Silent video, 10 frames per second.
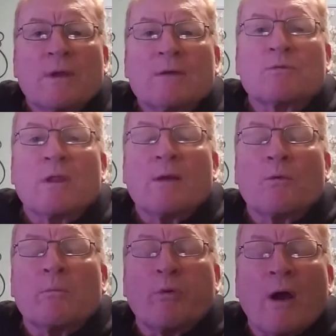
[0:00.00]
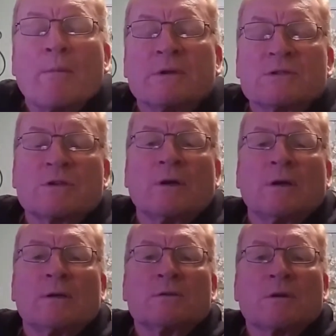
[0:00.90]
after they were promised
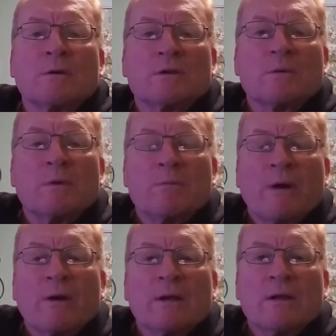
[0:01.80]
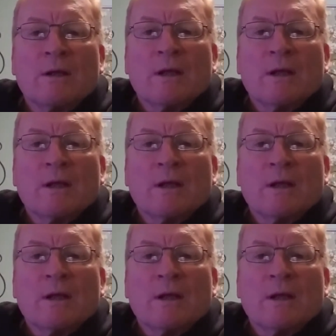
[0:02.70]
uh, to, to be married.